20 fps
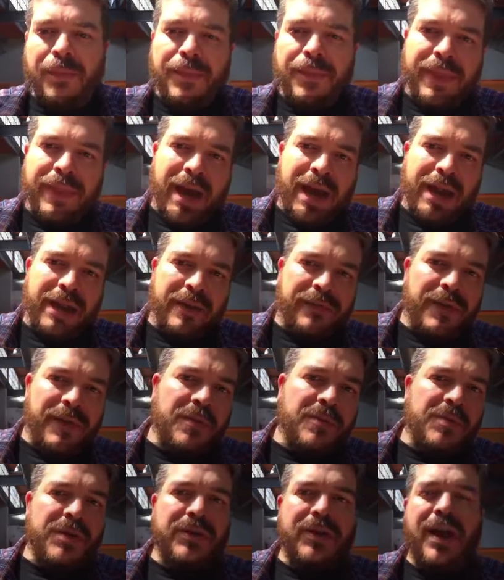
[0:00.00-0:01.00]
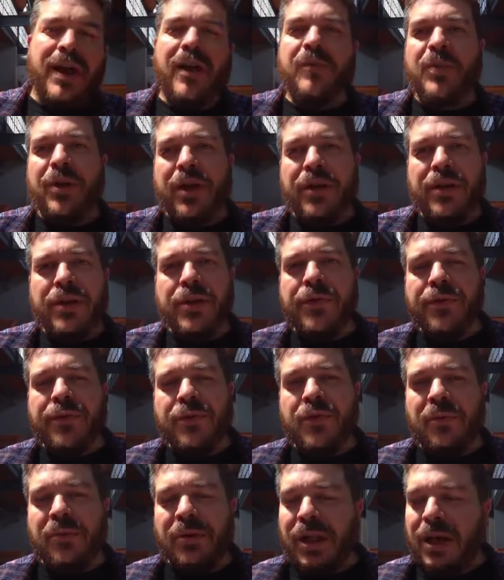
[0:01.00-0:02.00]
not in the Facebook Live, but
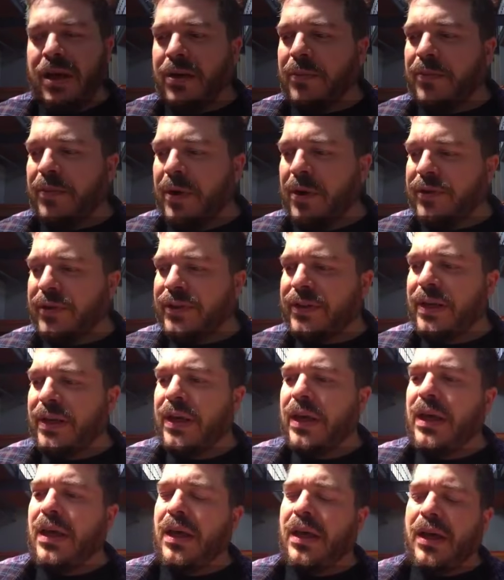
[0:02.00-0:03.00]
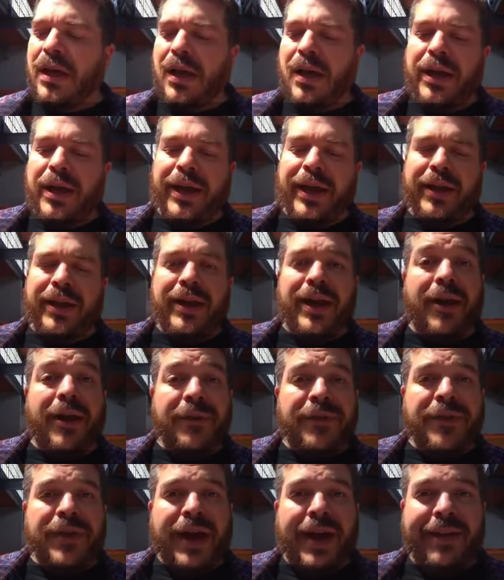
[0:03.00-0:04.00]
through the blog post. And
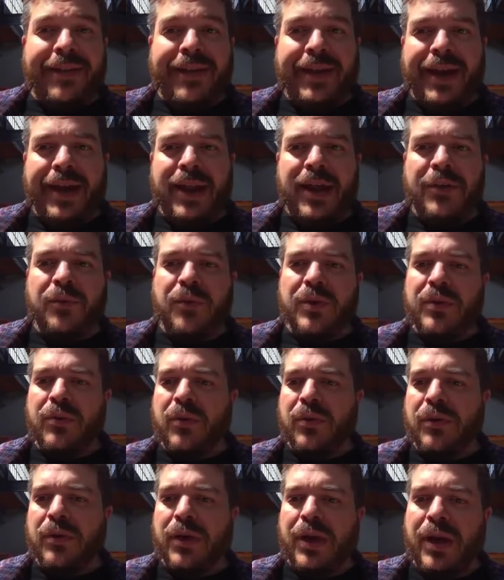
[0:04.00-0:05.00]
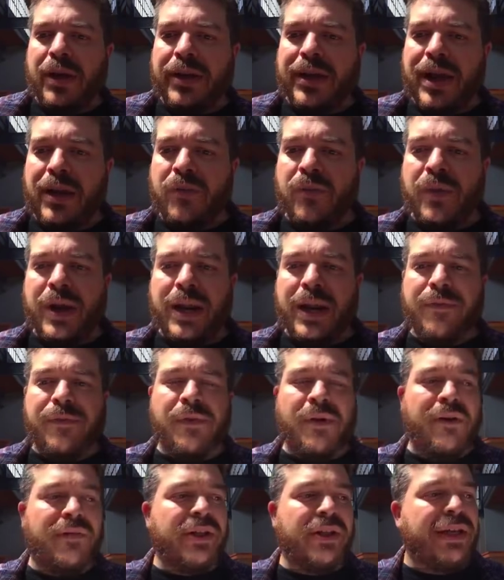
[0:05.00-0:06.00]
outside of that, as we were getting ready
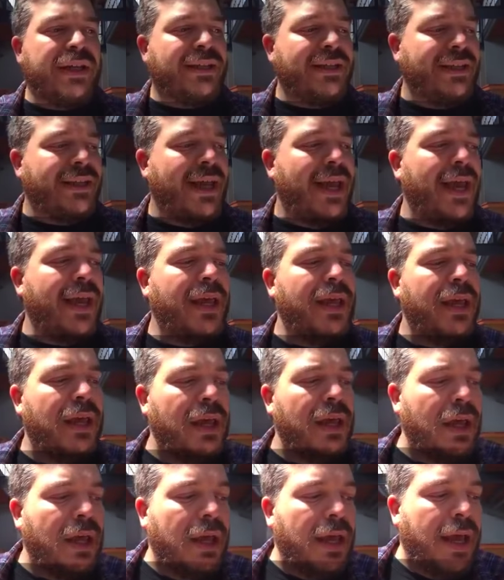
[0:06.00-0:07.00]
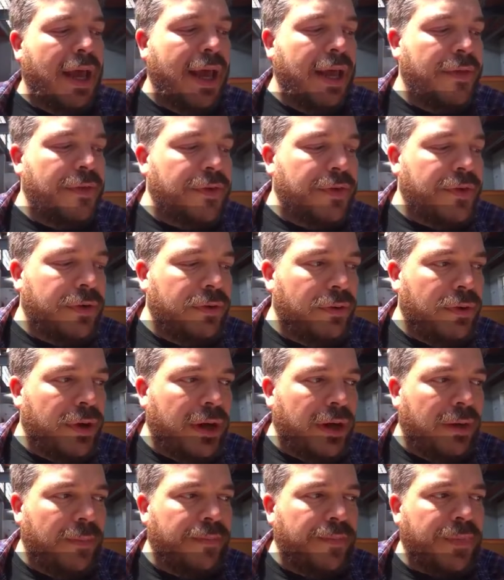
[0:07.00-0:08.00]
for everything today. And so
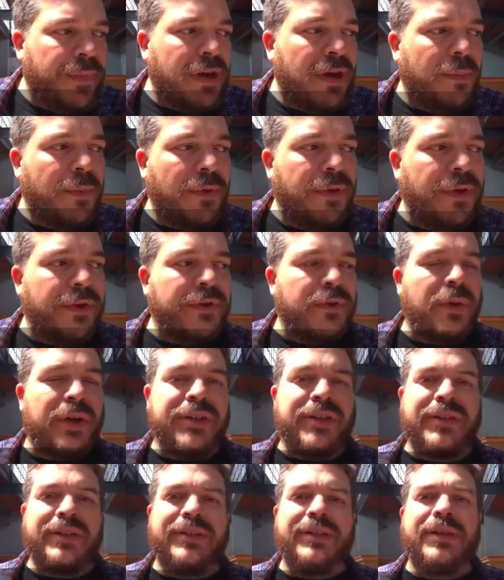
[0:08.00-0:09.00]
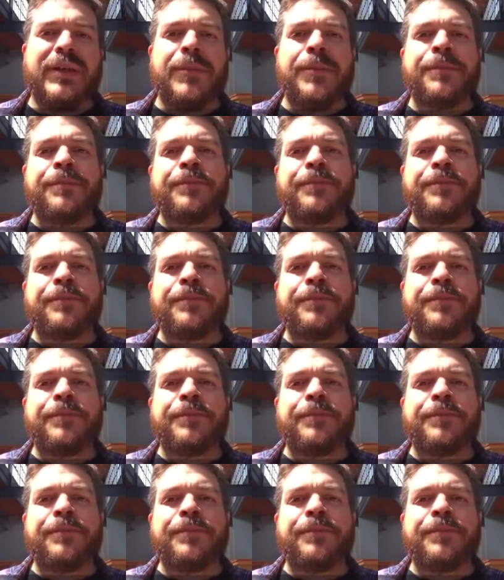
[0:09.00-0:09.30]
a couple of those questions,